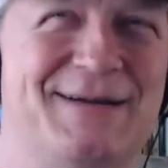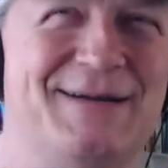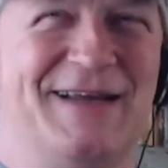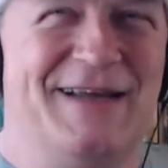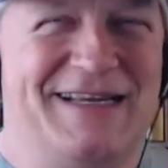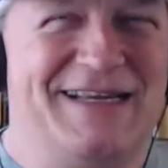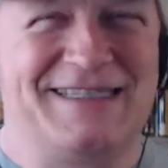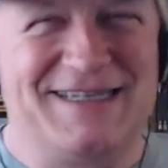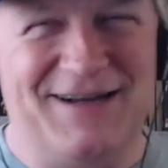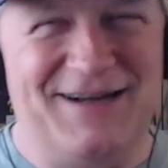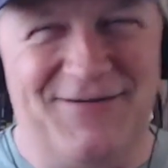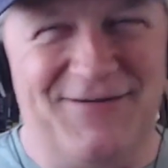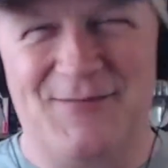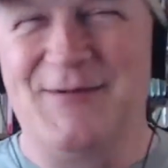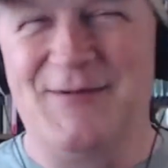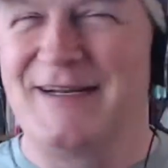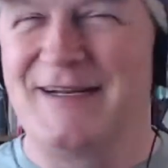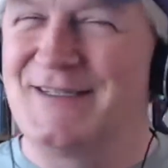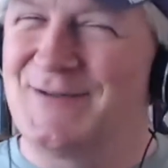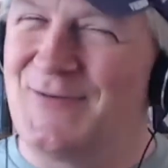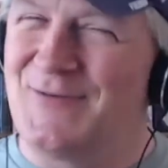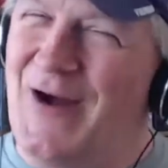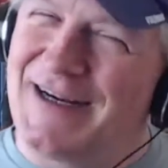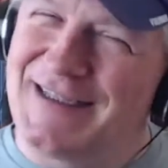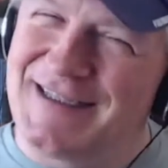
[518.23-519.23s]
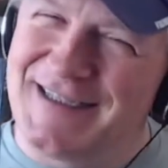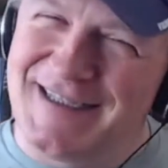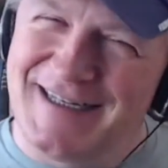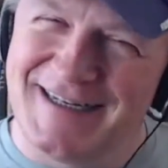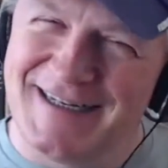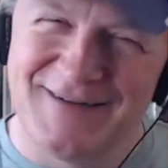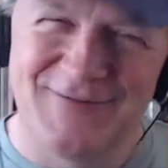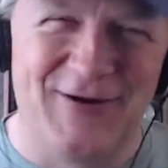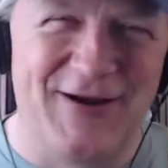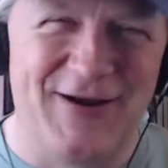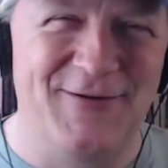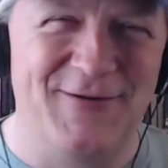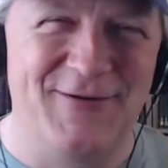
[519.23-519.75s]
because everybody's watching
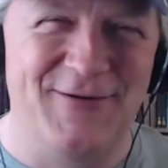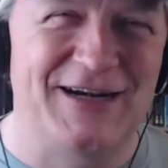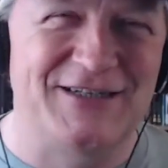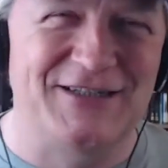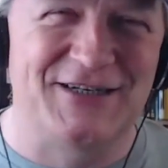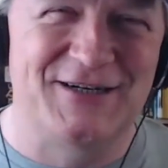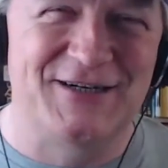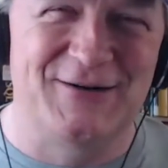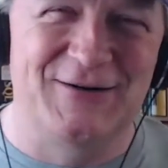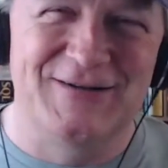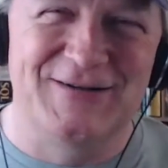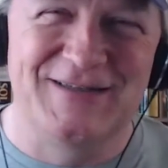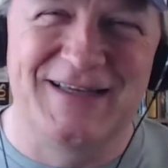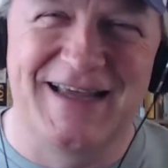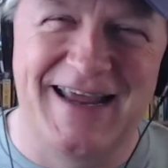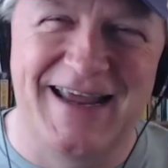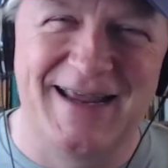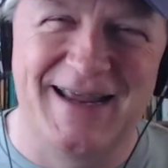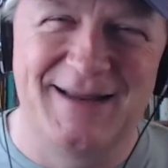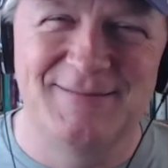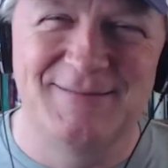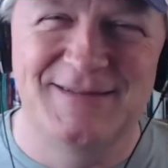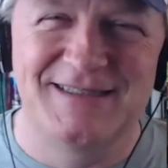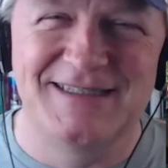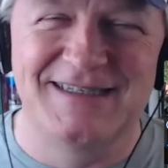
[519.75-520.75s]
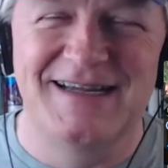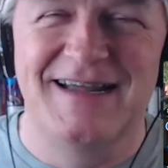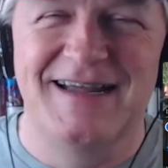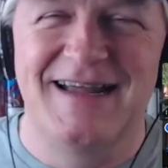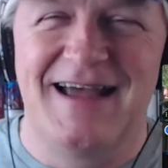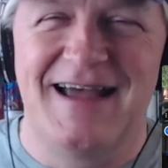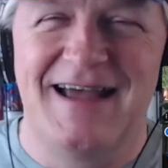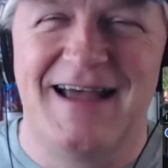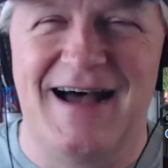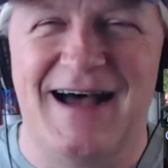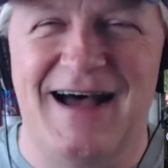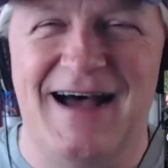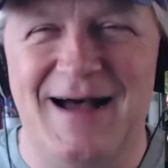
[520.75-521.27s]
re-watching old games.
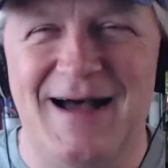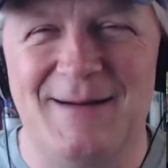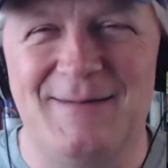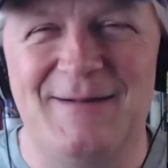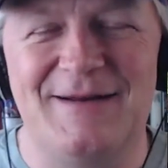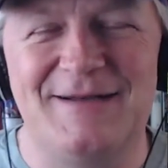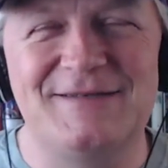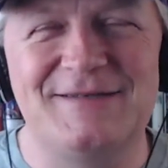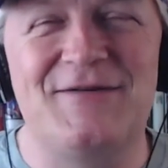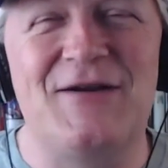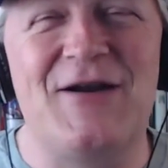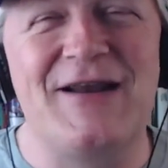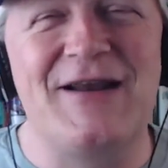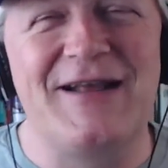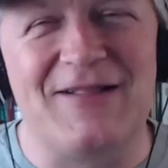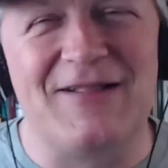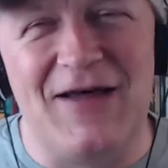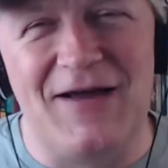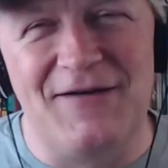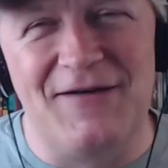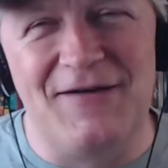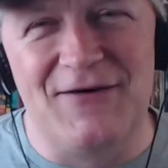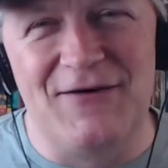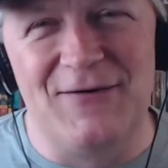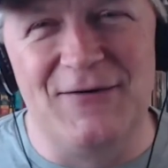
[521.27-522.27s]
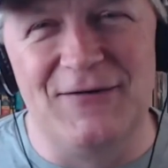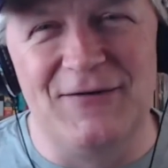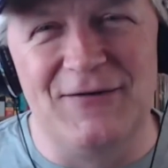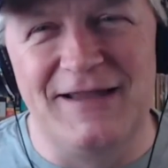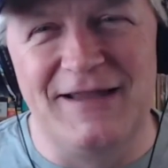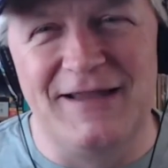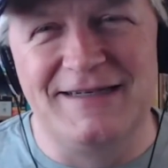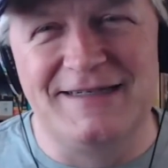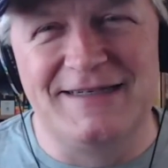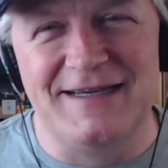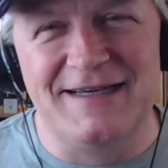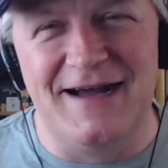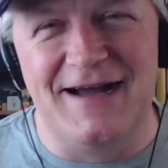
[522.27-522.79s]
Uh, but it was very cleverly
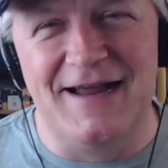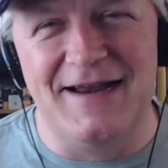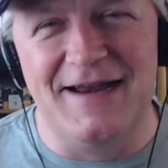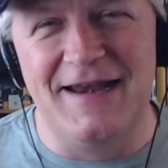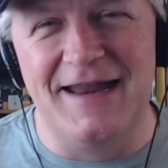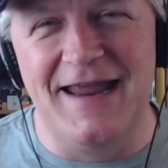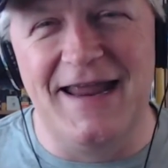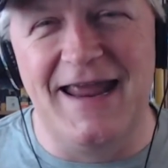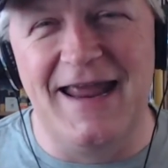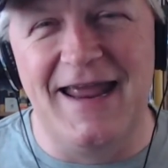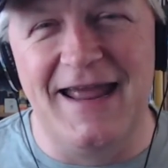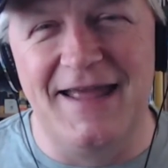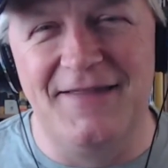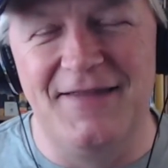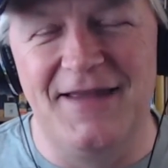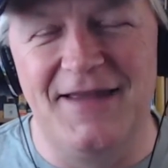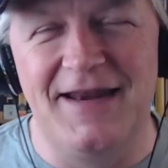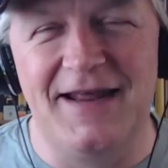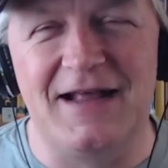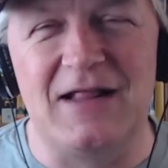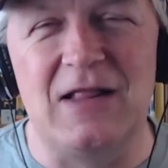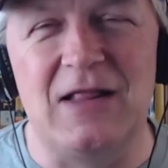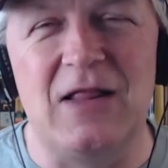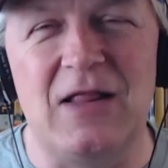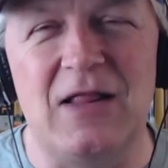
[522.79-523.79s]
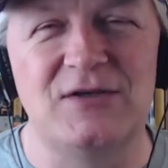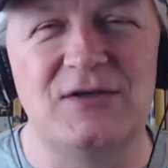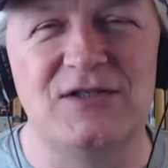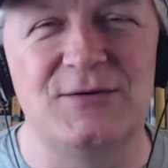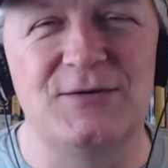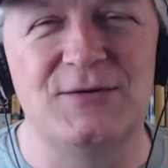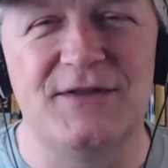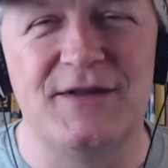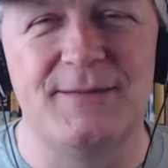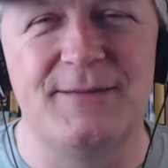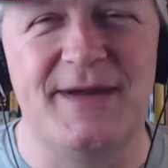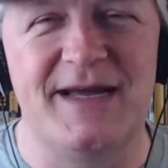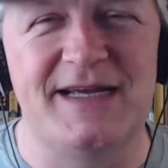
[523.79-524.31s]
done, and then it closed
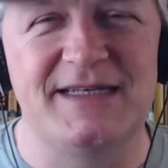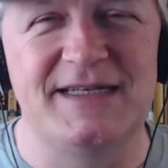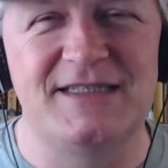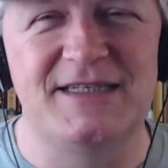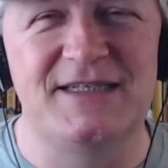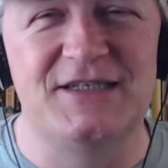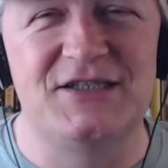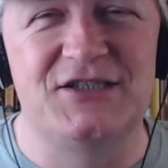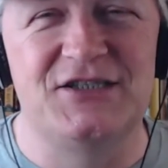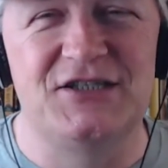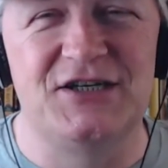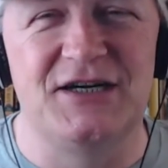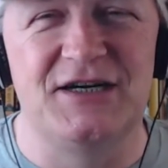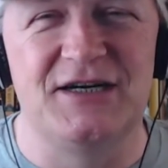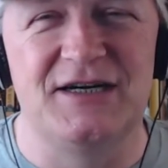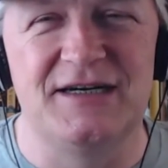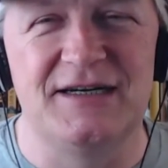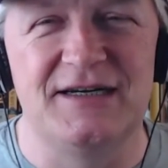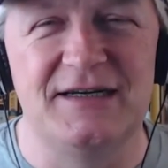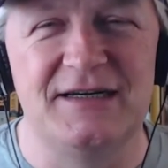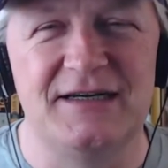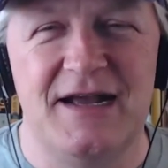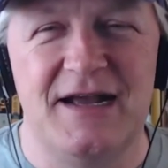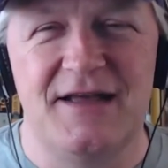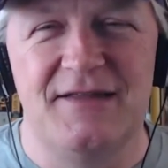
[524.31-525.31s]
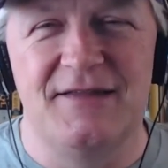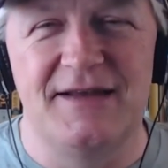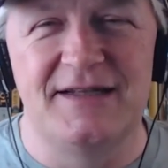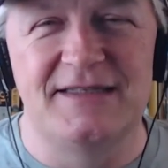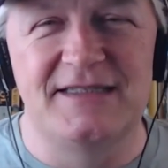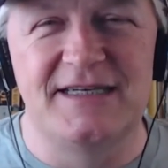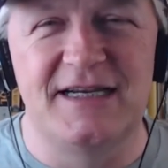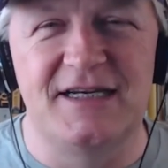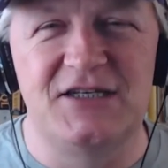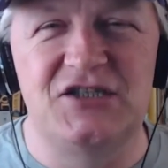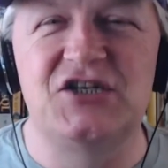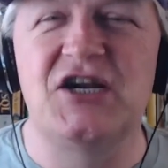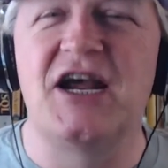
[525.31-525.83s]
with a message uh, that
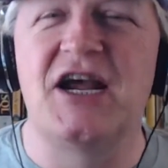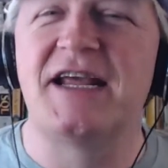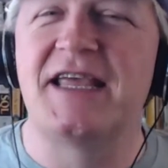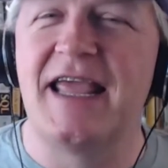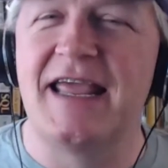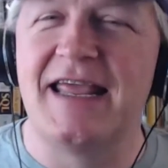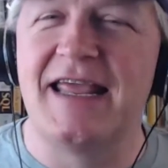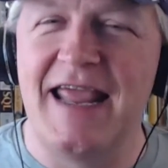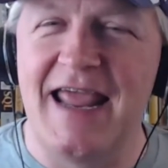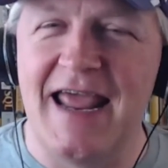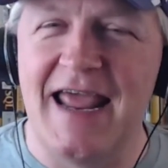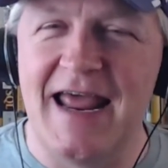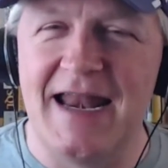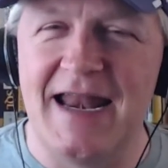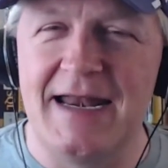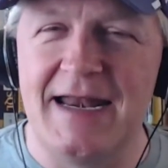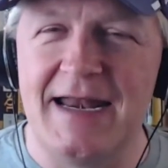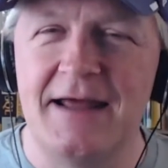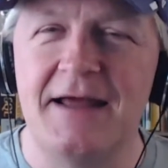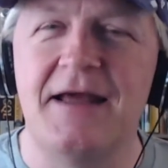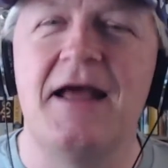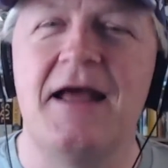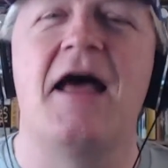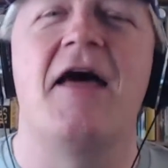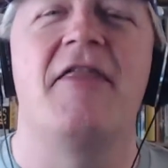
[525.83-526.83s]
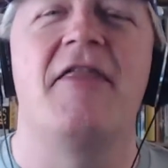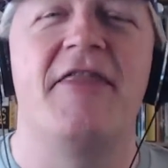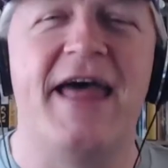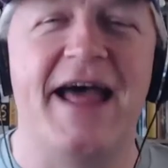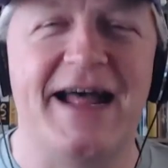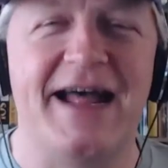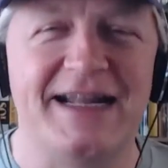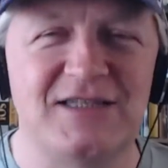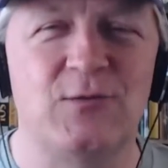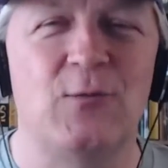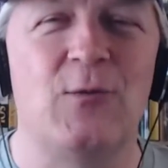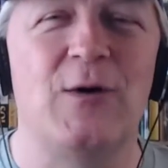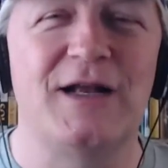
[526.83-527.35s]
said, "Checking in.
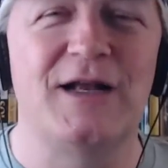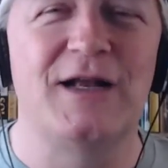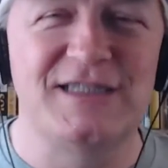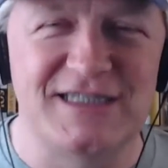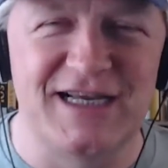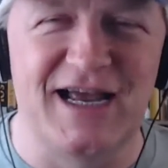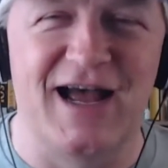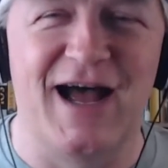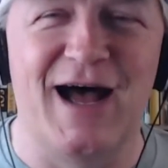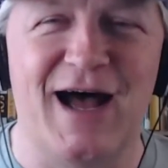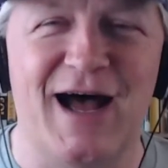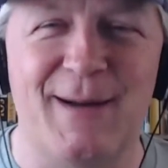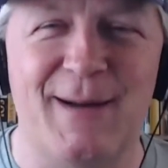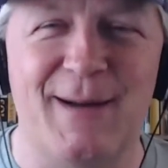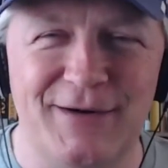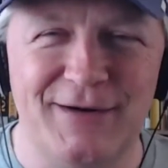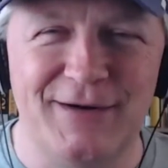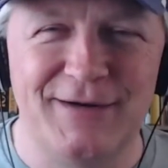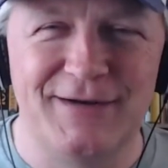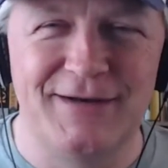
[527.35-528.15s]
That's what's up."